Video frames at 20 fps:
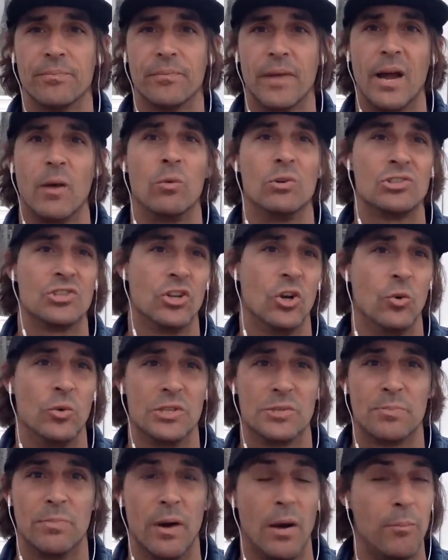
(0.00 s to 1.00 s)
I wasn't
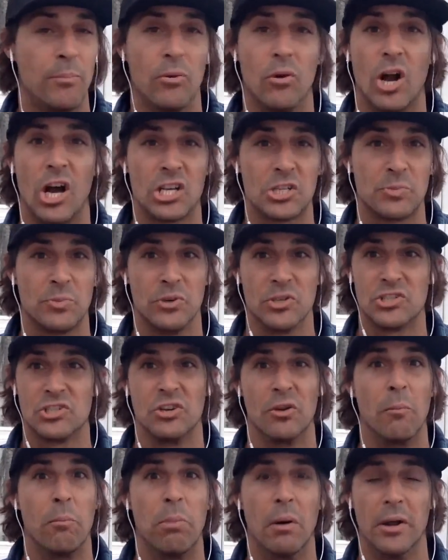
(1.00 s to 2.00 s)
always a prosperous and
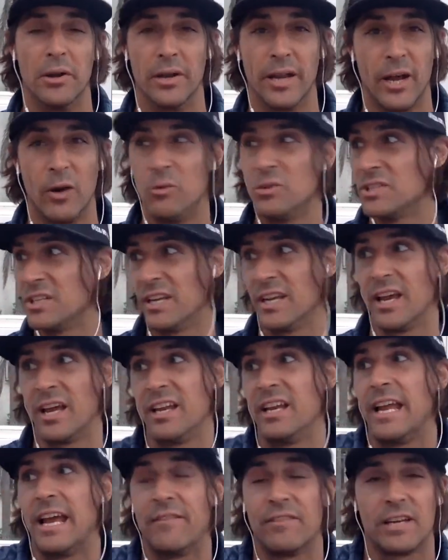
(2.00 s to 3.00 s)
abundant. I always didn't, I
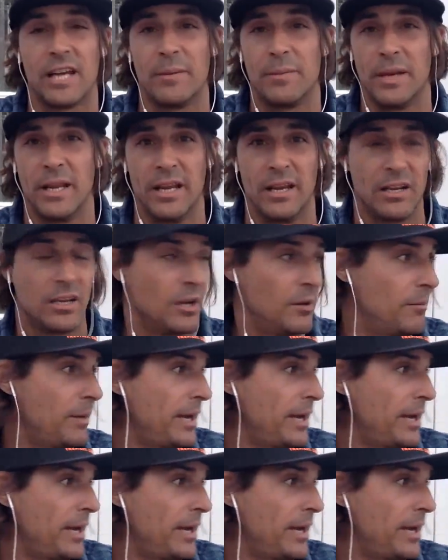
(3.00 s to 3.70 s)
didn't have the kind of income.